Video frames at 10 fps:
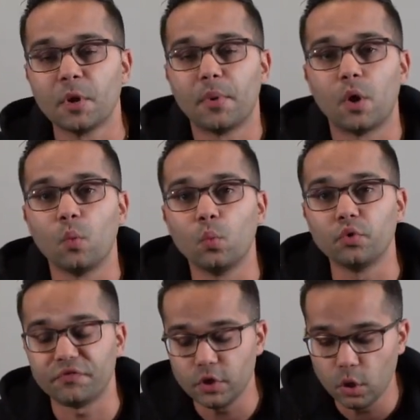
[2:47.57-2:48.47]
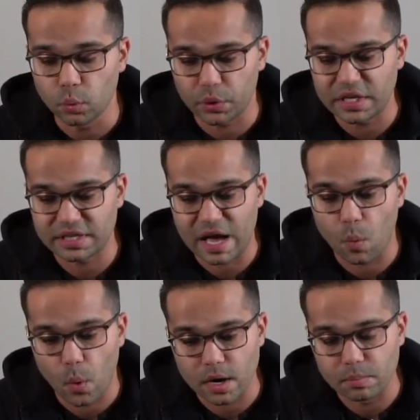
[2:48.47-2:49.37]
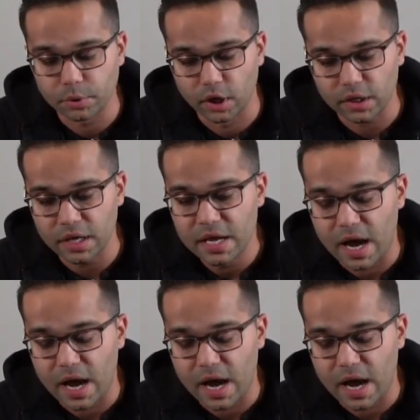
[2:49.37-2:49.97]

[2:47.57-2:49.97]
But if you go read that one book,